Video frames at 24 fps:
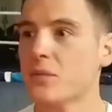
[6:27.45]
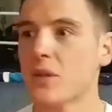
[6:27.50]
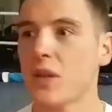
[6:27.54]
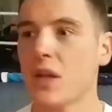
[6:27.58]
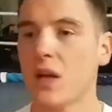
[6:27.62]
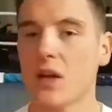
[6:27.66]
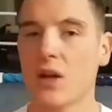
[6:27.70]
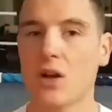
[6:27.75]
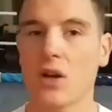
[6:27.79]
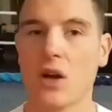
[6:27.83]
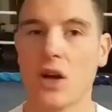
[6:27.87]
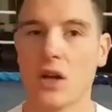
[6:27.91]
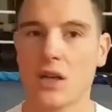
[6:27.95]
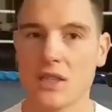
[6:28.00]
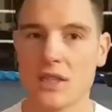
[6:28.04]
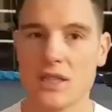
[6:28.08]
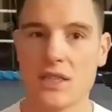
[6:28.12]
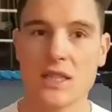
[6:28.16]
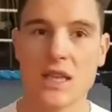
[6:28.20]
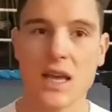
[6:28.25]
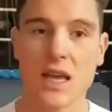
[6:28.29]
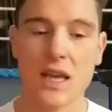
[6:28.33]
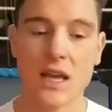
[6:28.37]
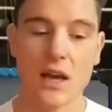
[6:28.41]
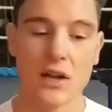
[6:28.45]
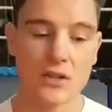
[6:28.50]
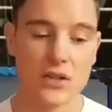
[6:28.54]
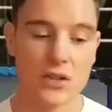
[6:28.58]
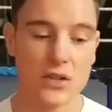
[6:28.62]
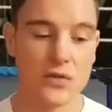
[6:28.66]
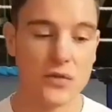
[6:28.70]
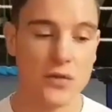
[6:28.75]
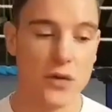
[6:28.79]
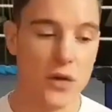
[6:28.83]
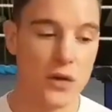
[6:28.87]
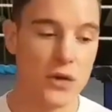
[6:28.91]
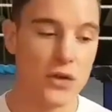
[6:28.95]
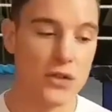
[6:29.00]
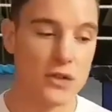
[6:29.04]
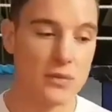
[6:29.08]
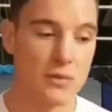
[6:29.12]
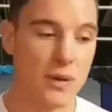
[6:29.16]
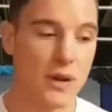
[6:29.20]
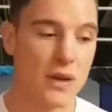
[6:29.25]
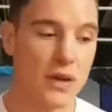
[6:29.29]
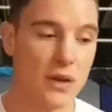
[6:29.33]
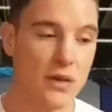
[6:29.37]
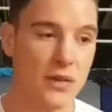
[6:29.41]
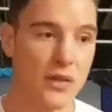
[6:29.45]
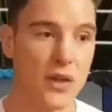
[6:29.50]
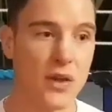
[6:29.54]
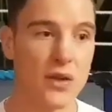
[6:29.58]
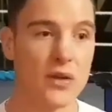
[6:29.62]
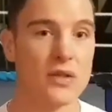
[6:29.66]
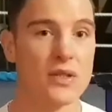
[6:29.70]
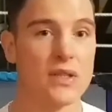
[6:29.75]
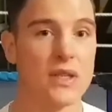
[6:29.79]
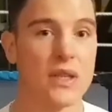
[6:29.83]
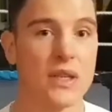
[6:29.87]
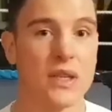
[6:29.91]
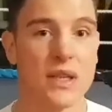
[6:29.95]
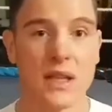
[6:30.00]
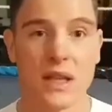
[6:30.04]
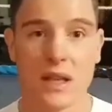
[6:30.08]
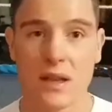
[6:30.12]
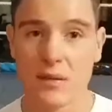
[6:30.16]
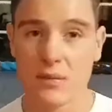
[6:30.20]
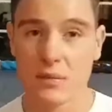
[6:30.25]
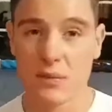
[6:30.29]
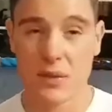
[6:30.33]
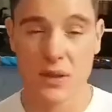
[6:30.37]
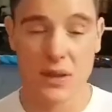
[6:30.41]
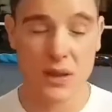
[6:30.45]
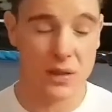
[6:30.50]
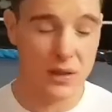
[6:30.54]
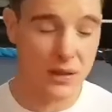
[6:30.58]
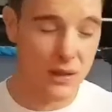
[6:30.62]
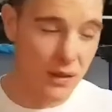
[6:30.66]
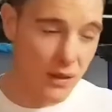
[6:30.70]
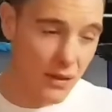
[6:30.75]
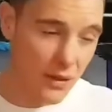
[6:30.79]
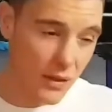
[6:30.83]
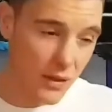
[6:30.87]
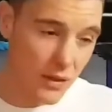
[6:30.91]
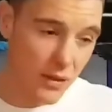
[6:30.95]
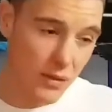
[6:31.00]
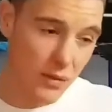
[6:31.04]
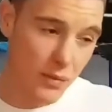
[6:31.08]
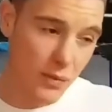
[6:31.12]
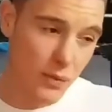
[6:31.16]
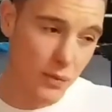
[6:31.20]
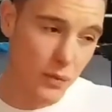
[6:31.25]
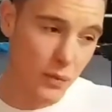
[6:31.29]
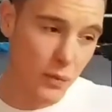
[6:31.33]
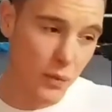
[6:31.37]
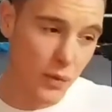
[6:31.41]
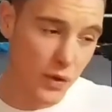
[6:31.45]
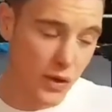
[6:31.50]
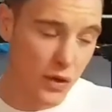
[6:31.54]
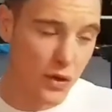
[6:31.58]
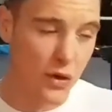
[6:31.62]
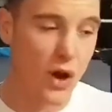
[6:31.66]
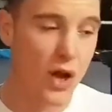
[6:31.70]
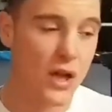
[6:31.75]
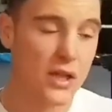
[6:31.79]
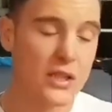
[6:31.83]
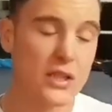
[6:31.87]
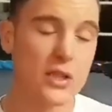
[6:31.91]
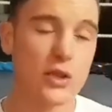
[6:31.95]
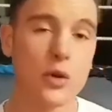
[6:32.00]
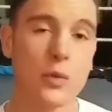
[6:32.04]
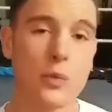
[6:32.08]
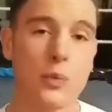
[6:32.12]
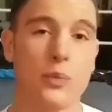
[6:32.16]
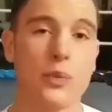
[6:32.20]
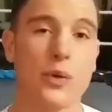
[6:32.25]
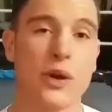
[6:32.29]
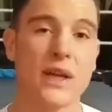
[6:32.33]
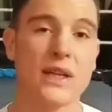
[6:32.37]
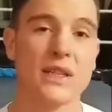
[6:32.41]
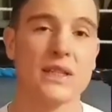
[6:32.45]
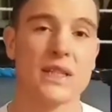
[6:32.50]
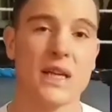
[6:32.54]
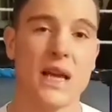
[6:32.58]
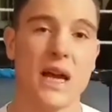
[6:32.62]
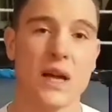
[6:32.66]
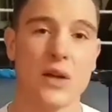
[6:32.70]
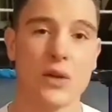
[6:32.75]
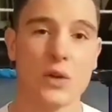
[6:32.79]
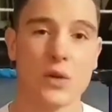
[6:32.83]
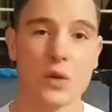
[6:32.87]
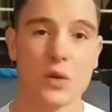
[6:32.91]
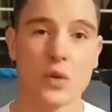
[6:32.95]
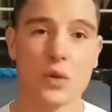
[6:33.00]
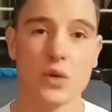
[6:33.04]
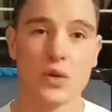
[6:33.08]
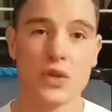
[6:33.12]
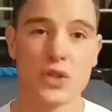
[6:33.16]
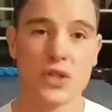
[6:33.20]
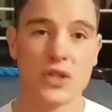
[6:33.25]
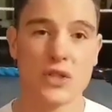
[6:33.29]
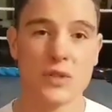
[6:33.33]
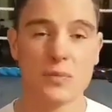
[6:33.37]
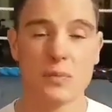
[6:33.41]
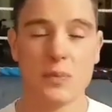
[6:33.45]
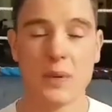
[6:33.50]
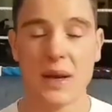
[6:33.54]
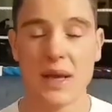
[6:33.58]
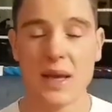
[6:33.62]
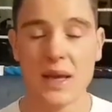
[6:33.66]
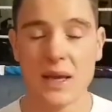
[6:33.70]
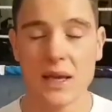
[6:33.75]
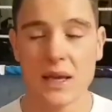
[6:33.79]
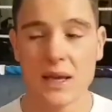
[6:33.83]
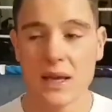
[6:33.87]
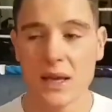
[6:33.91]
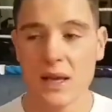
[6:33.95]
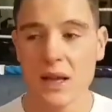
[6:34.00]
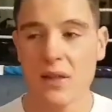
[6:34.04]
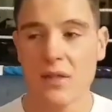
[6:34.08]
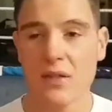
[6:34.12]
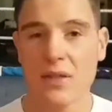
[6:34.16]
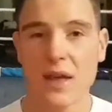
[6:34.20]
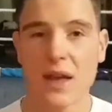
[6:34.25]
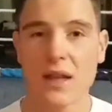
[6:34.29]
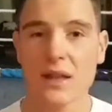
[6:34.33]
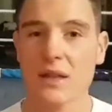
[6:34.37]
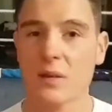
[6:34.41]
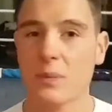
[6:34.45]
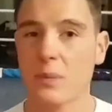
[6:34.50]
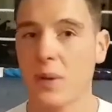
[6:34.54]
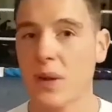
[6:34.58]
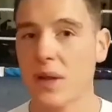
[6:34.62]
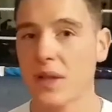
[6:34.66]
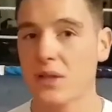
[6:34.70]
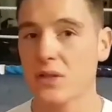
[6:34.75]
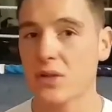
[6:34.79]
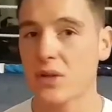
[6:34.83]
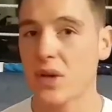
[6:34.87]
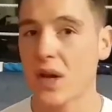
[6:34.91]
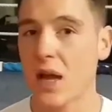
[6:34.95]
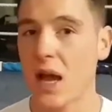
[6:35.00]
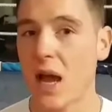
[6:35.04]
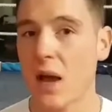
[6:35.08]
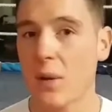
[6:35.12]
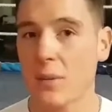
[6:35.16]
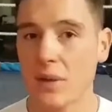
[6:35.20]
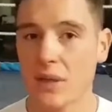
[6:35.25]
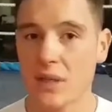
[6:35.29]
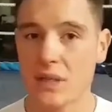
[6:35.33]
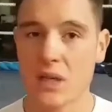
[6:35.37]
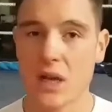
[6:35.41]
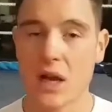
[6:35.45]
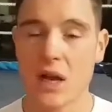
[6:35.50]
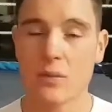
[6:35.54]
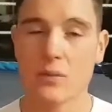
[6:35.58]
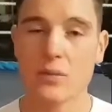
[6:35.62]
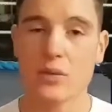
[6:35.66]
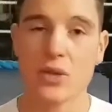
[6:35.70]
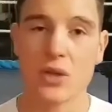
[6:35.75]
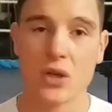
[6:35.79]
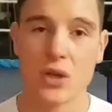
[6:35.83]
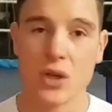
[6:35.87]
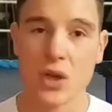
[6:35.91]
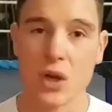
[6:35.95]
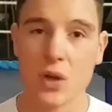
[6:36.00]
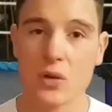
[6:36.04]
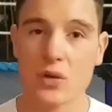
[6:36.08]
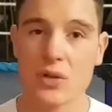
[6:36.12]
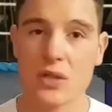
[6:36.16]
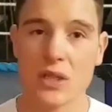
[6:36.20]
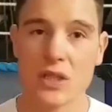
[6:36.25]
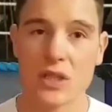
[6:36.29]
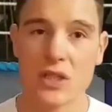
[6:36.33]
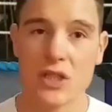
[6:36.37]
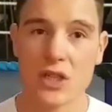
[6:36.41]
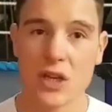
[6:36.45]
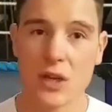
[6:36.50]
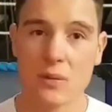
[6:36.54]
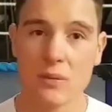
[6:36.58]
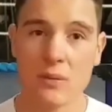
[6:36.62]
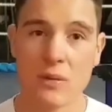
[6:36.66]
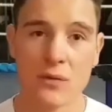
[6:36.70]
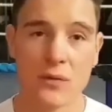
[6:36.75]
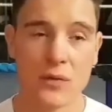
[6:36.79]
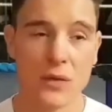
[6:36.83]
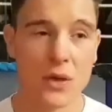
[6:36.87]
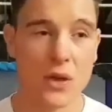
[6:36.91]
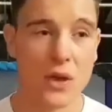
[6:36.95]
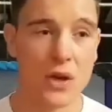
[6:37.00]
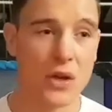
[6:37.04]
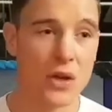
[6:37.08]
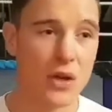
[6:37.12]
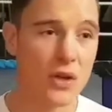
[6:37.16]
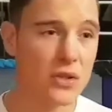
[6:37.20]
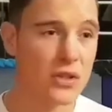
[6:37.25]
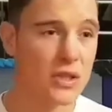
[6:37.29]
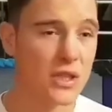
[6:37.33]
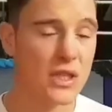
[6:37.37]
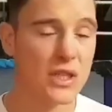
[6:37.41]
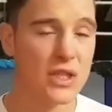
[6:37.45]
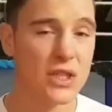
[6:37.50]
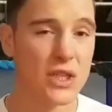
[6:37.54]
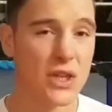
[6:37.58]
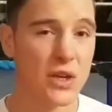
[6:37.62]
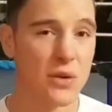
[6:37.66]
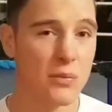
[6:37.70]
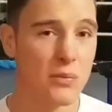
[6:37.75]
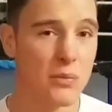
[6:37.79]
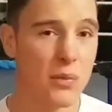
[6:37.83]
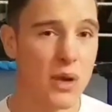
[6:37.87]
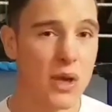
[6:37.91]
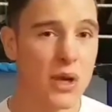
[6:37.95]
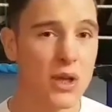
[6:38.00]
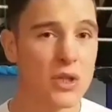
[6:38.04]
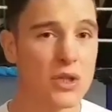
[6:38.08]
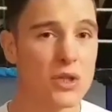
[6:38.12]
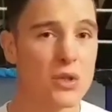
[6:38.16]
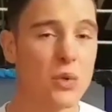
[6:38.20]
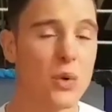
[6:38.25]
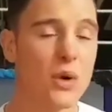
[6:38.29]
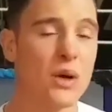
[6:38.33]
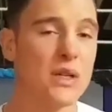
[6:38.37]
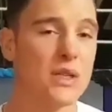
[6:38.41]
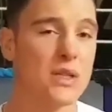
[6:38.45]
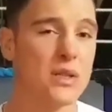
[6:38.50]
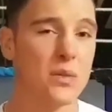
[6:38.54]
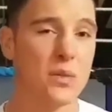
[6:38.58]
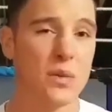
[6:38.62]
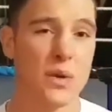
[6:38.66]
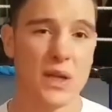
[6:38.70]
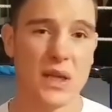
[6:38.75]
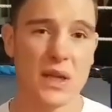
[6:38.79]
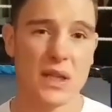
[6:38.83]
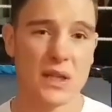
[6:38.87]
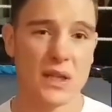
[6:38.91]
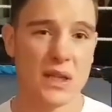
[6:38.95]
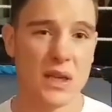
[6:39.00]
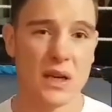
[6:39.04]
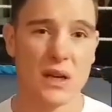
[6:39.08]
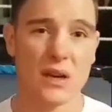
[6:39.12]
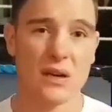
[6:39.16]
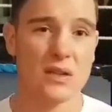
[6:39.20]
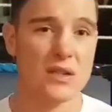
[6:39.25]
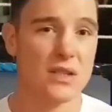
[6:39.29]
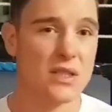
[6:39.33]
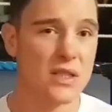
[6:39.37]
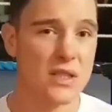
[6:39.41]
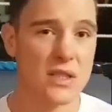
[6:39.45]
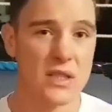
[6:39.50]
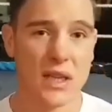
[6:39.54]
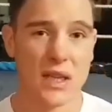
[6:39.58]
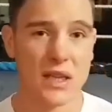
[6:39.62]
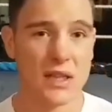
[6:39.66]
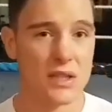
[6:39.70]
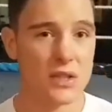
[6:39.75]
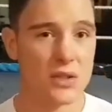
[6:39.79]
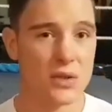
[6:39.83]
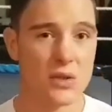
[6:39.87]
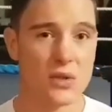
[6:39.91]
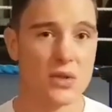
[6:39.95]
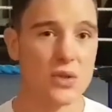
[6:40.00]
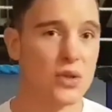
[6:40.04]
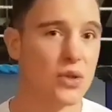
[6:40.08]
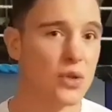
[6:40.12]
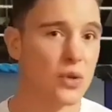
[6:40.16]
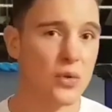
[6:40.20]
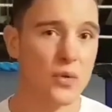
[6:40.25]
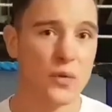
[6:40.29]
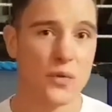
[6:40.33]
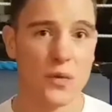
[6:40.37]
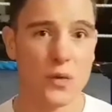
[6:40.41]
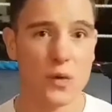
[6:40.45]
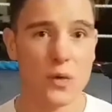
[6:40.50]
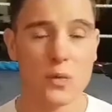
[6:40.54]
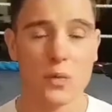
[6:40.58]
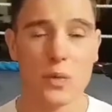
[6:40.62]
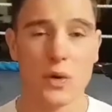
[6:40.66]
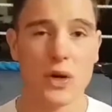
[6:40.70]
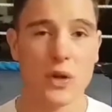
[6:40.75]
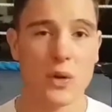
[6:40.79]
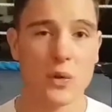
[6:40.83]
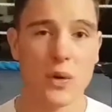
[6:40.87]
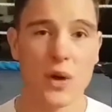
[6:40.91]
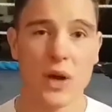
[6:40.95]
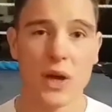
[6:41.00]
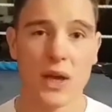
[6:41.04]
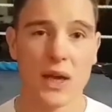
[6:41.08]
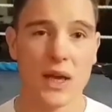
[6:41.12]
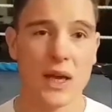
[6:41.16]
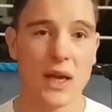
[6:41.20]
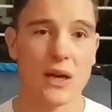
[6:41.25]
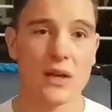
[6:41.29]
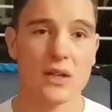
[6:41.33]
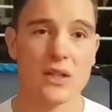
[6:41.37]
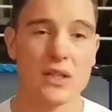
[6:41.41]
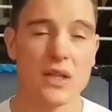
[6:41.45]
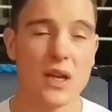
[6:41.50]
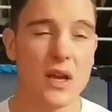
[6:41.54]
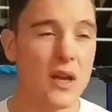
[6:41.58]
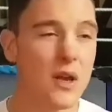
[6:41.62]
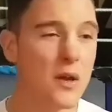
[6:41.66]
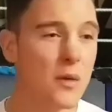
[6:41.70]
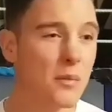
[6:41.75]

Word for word: like I'd say, I just focus mainly on those. And with regards to your breakdown, your split, that depends on how many times you can go to the gym. If you're gonna go to the gym twice a week, then I'd just say do two full body workouts.